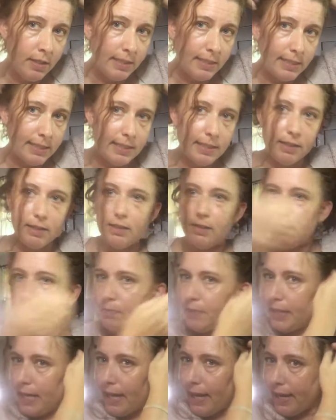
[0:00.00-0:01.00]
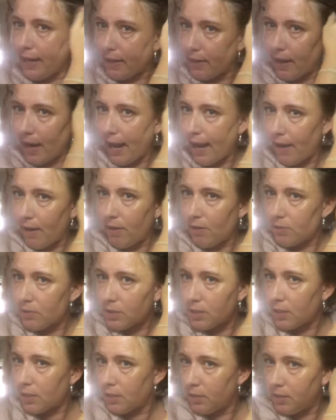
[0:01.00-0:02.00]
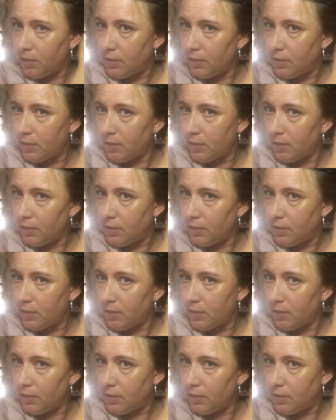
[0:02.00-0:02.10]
just a little bit of hair out